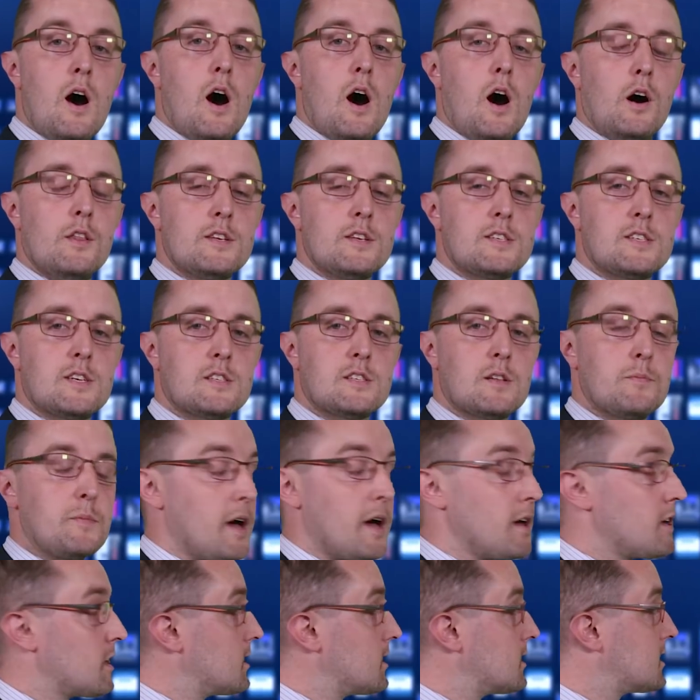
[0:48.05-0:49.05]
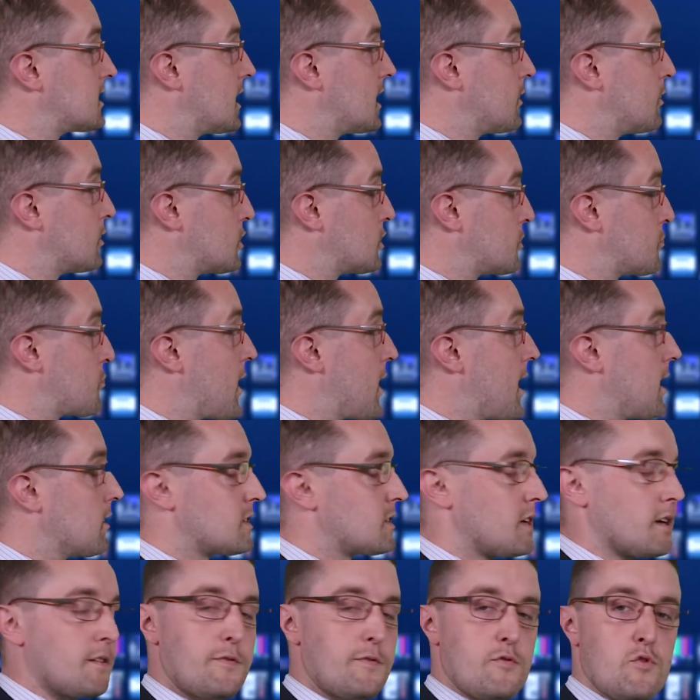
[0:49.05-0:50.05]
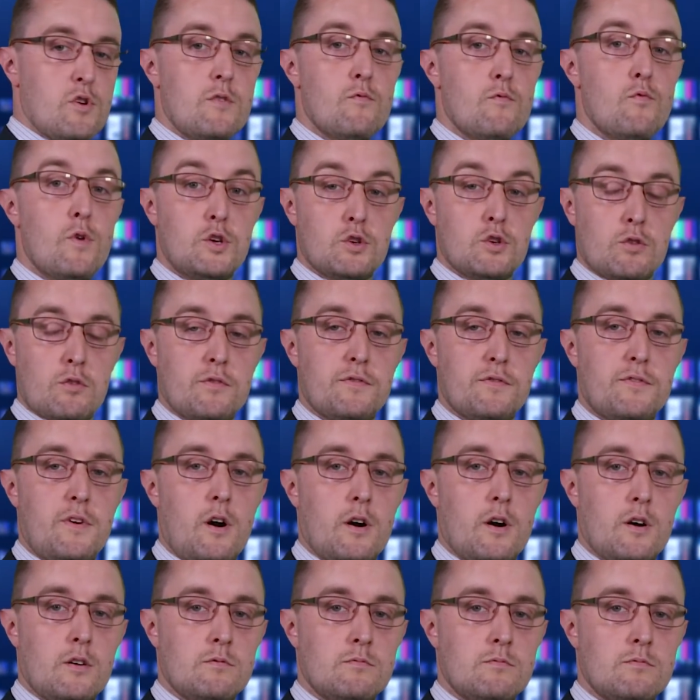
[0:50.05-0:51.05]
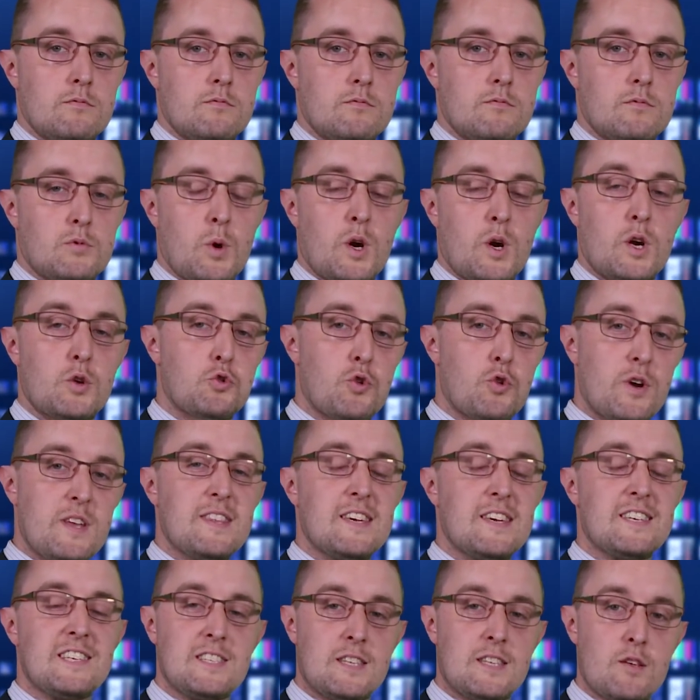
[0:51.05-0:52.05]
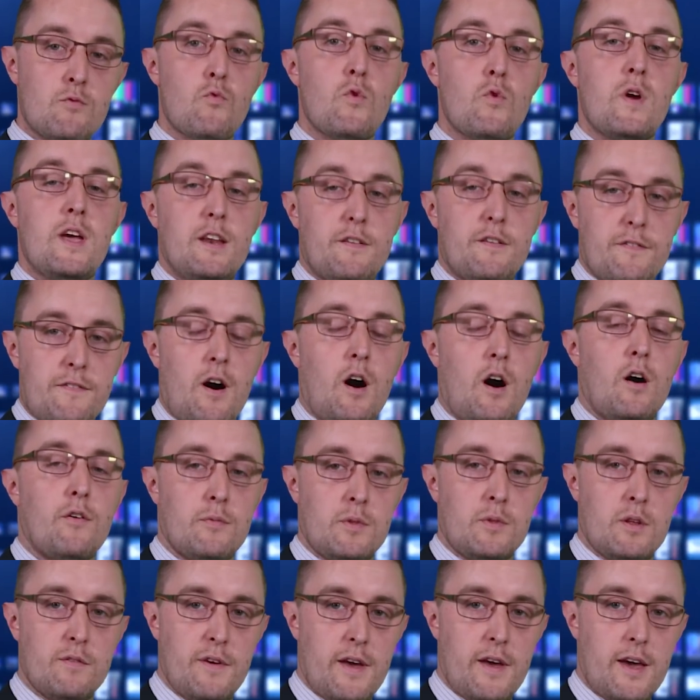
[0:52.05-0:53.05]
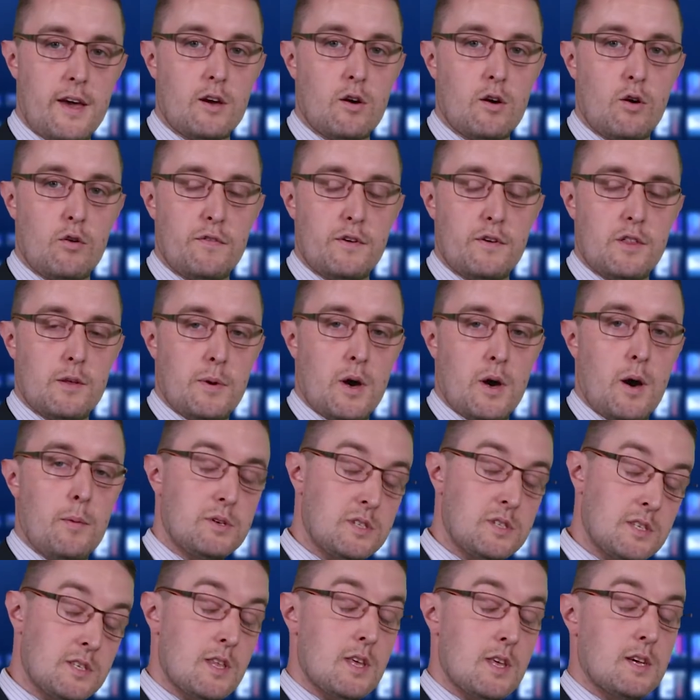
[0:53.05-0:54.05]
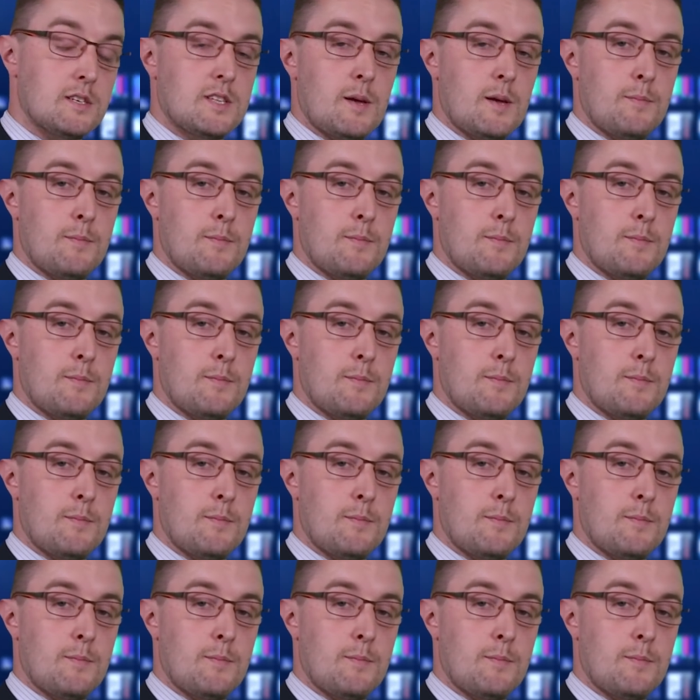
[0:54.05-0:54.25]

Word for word: On the system now, you can see we're just browsing for an original file. We're going to treat this as the read file from the vehicle for the purposes of this